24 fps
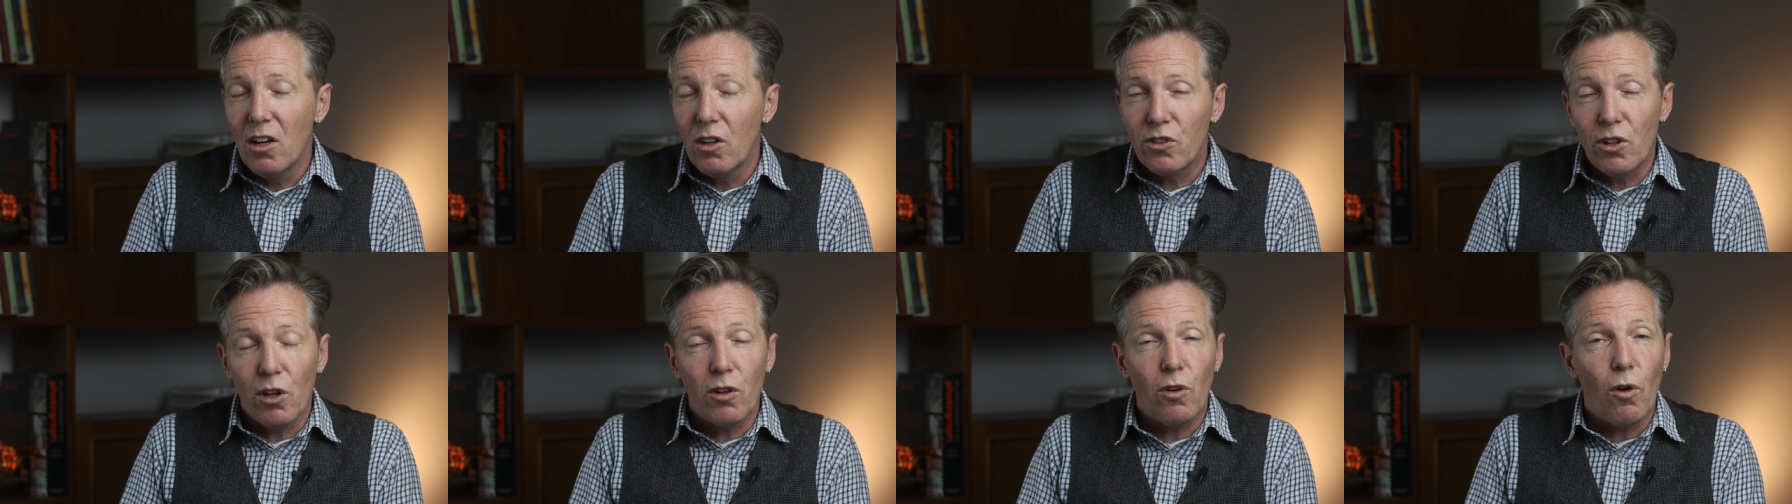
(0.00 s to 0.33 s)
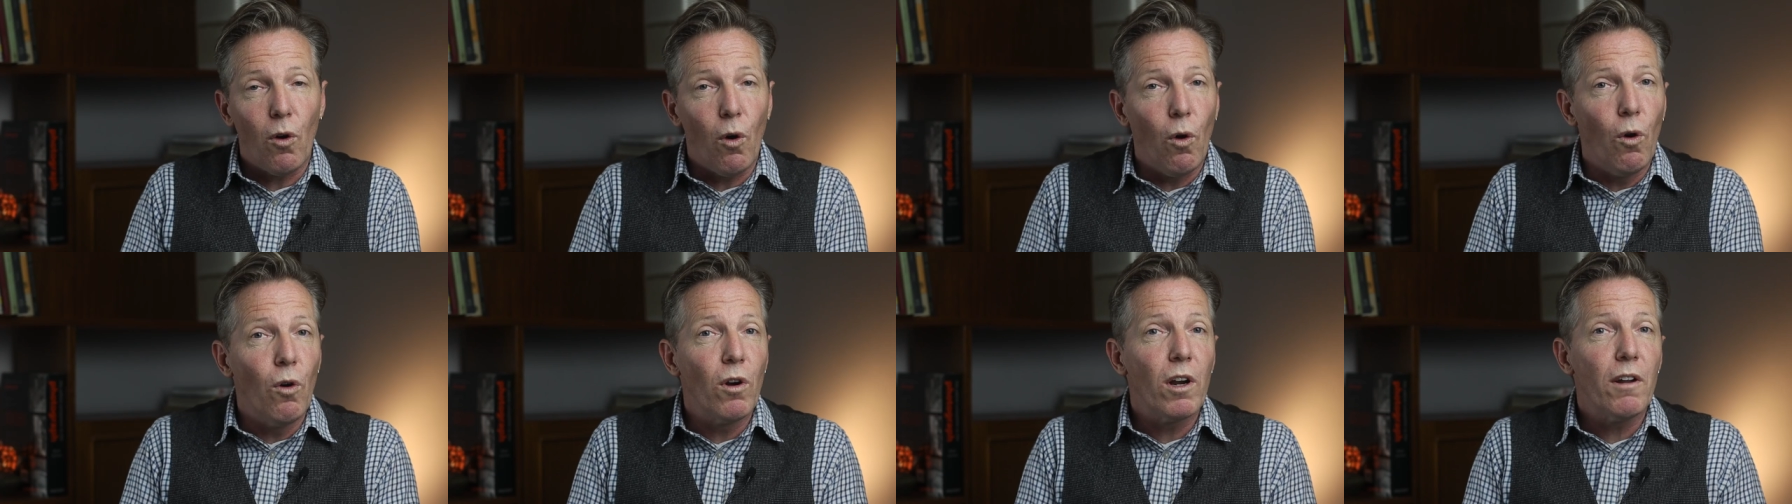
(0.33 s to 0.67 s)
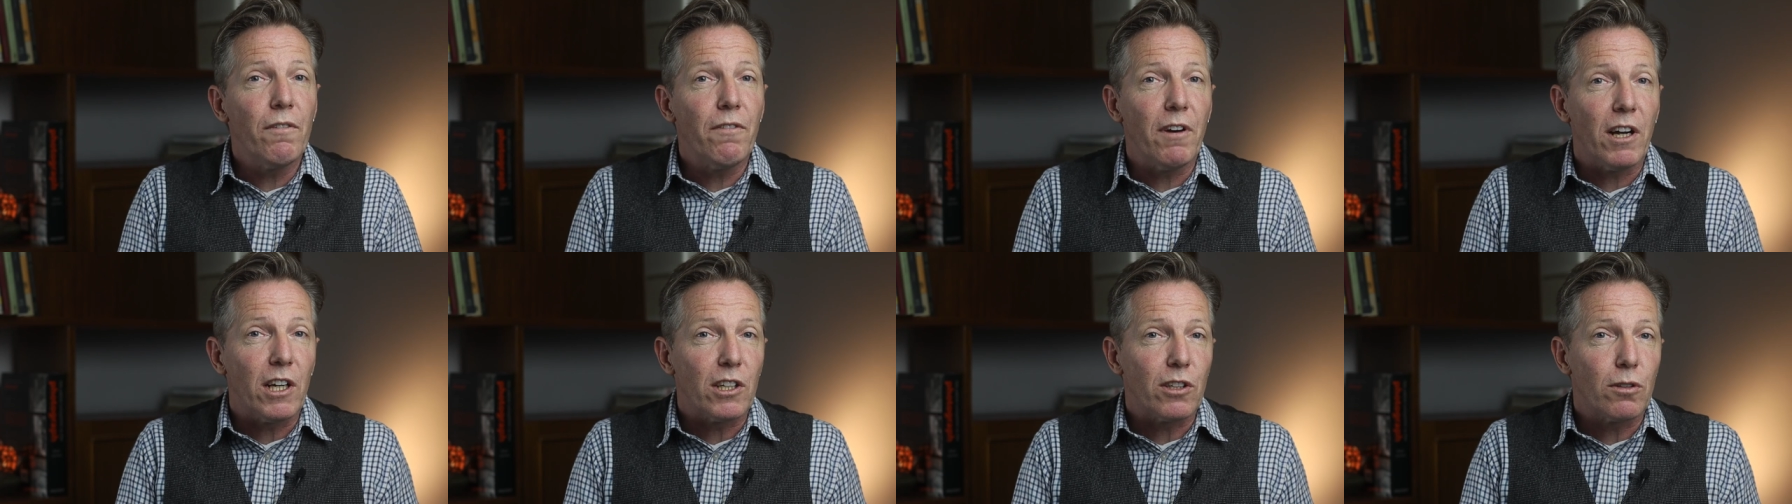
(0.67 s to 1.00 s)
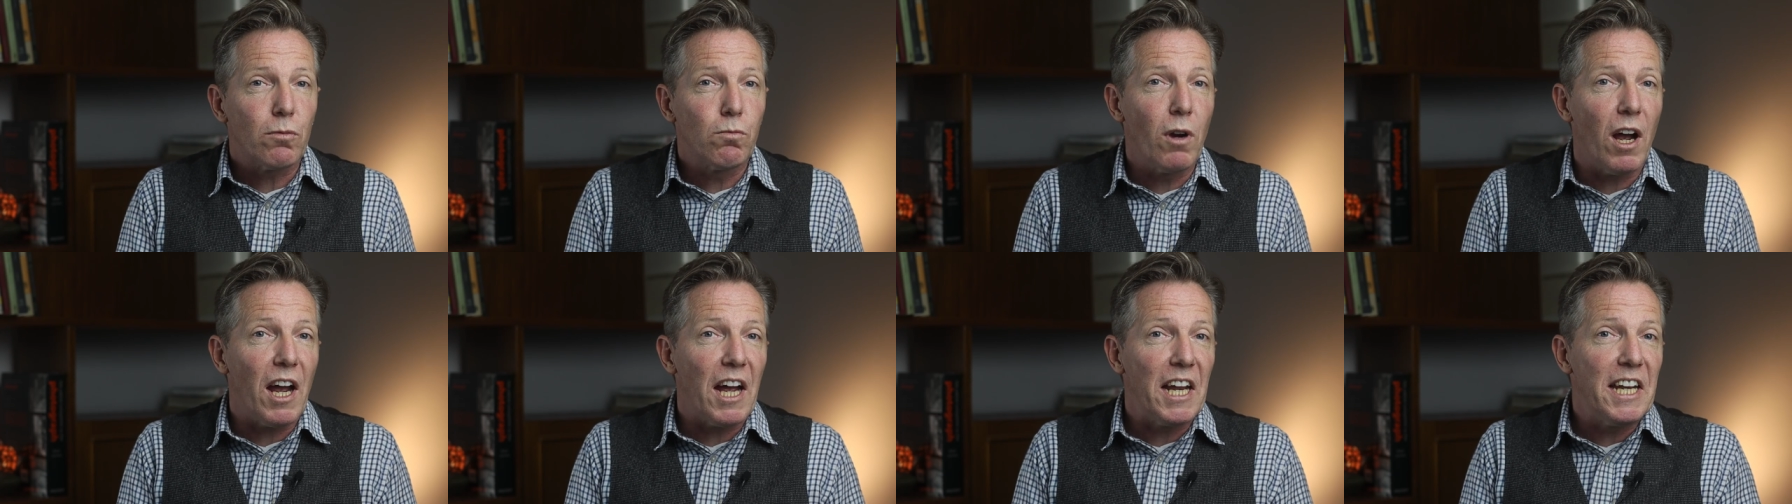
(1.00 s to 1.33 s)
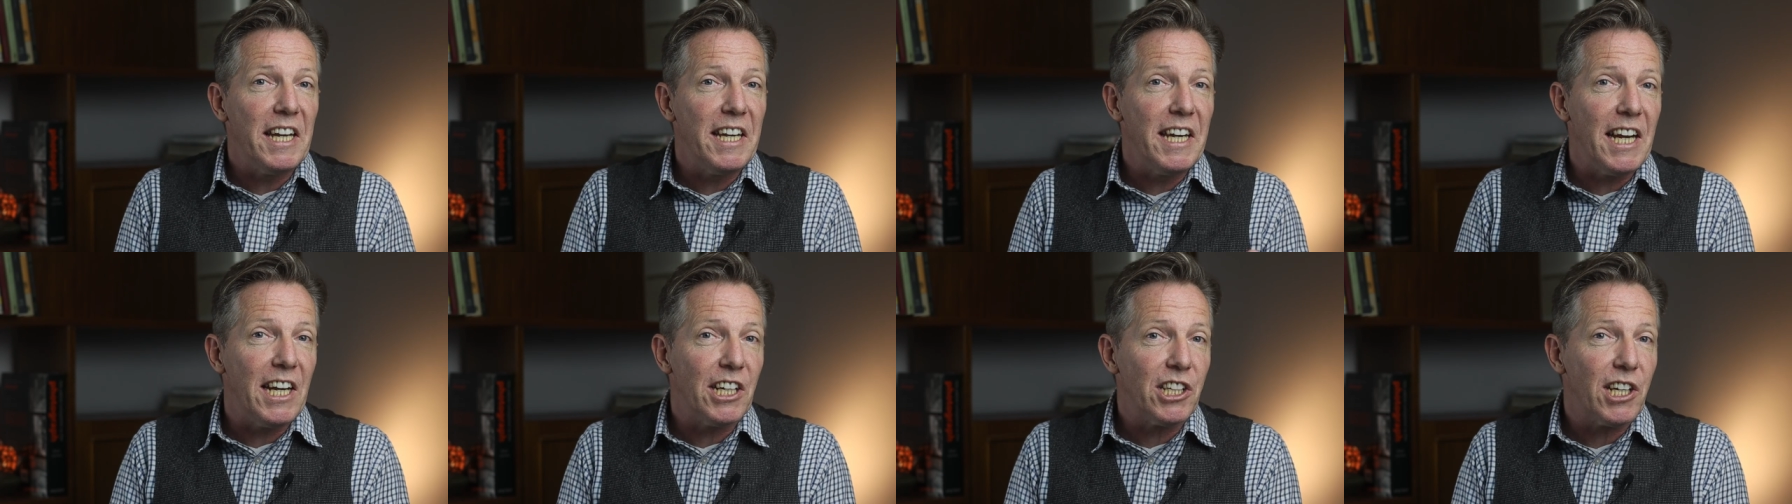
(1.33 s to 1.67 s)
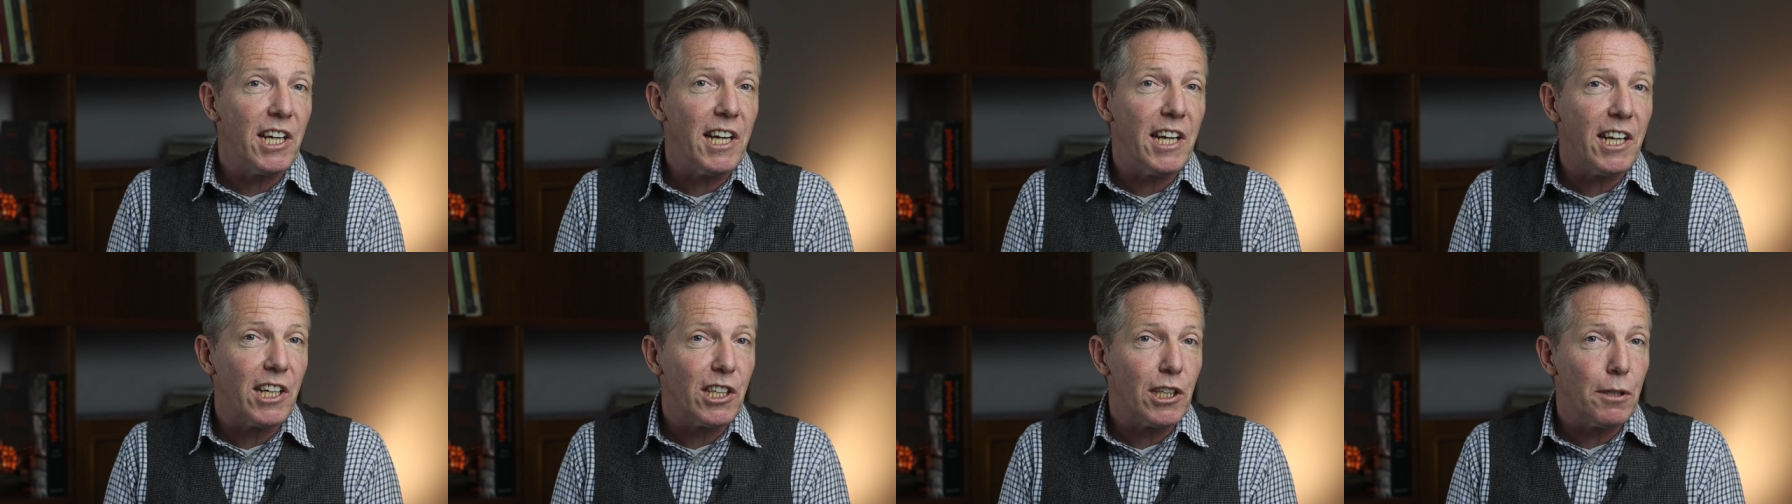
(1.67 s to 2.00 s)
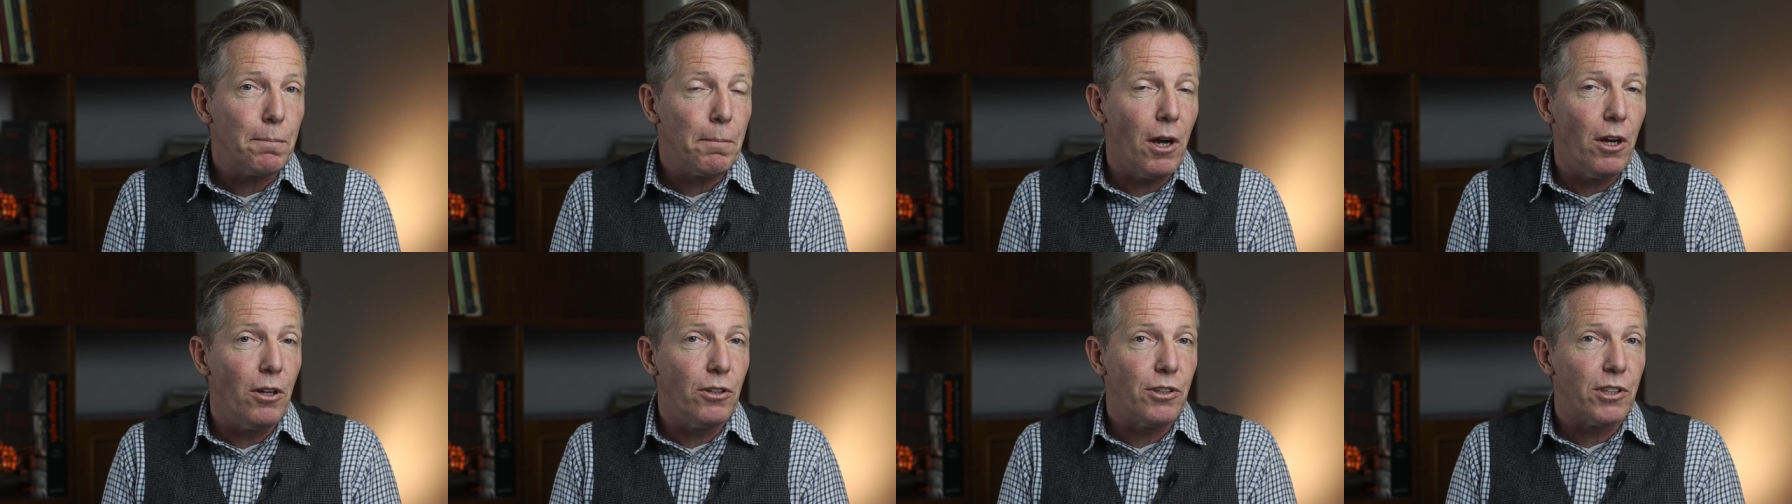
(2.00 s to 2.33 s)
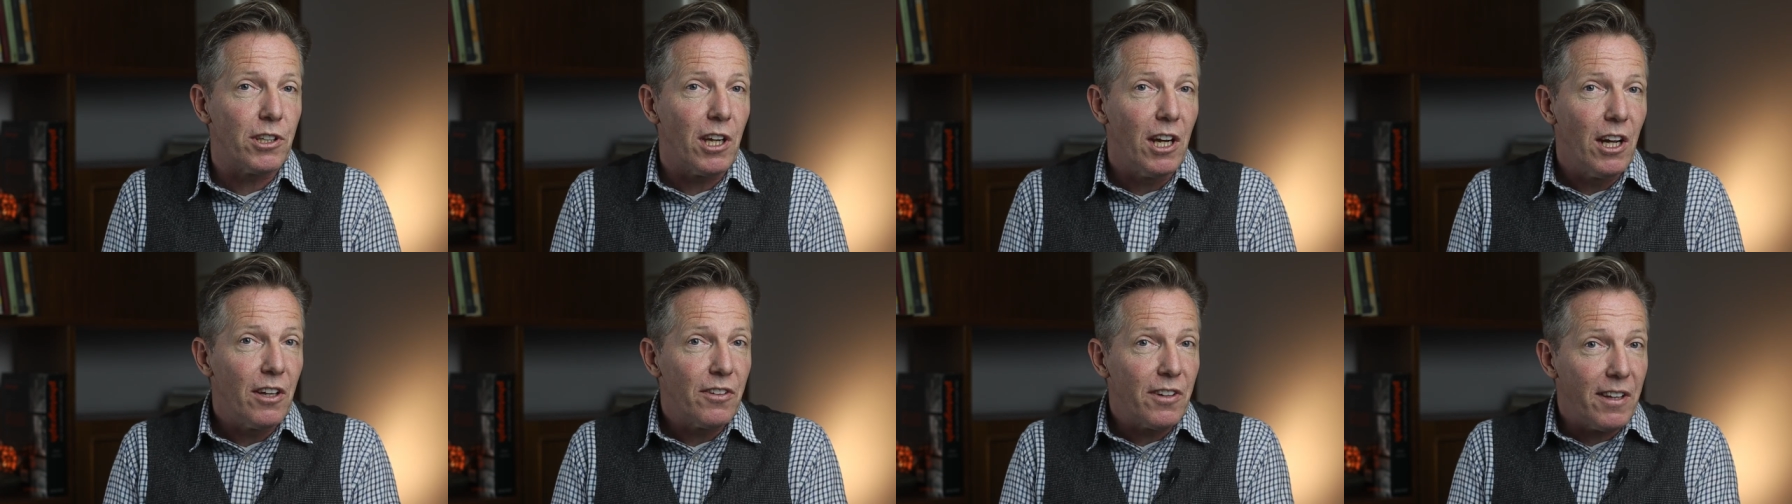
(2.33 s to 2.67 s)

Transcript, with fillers: that all of us were initially exposed